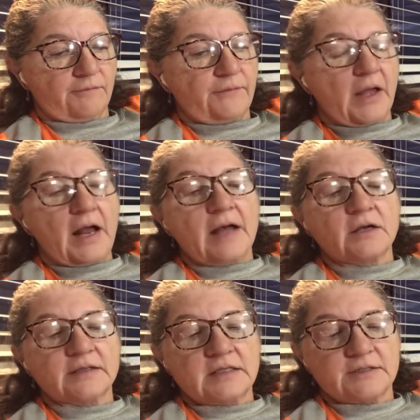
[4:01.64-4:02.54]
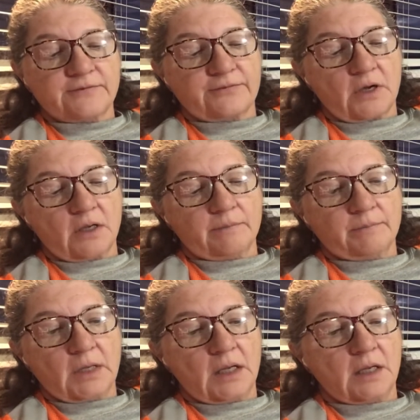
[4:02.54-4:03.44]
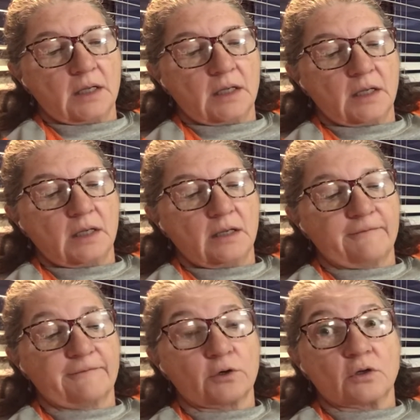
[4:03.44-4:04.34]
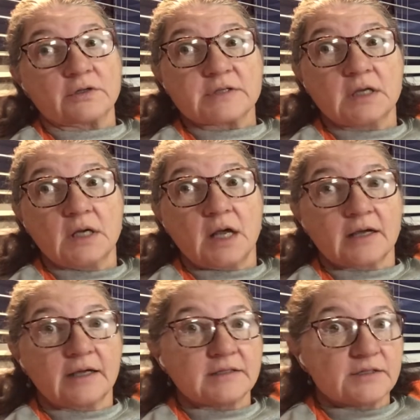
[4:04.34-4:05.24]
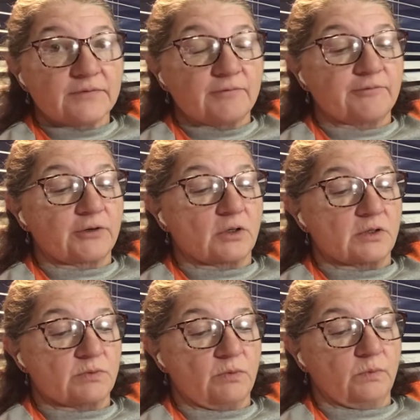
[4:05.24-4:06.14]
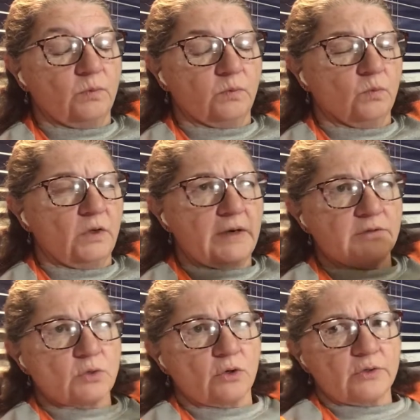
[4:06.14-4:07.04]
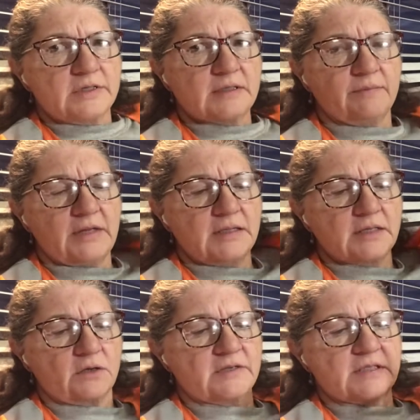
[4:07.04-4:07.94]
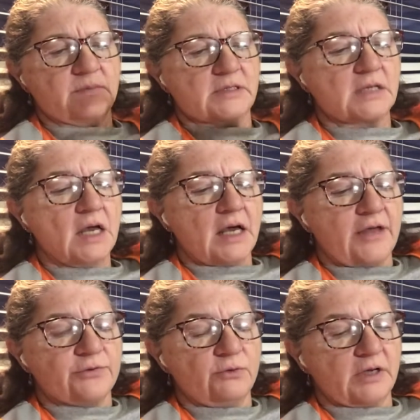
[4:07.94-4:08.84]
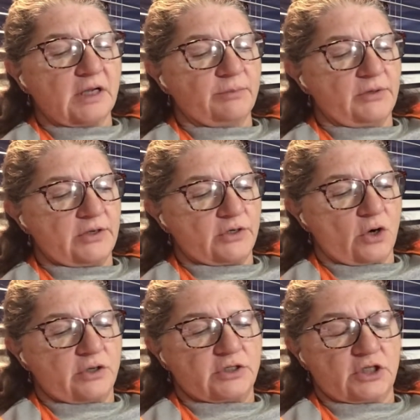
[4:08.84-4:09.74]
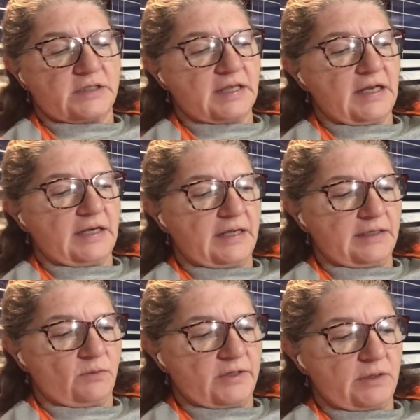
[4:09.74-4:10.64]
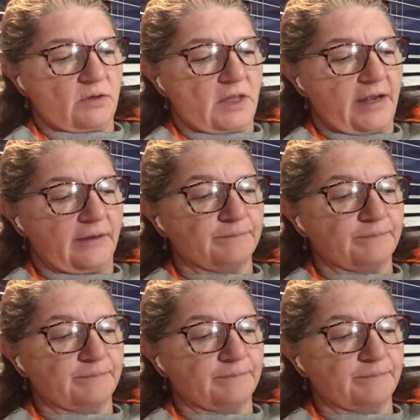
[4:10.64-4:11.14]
I got this from Furls. I got this from Furls when I was ordering some things at Christmas. I threw in a couple of their yarns just to get an idea what they were like.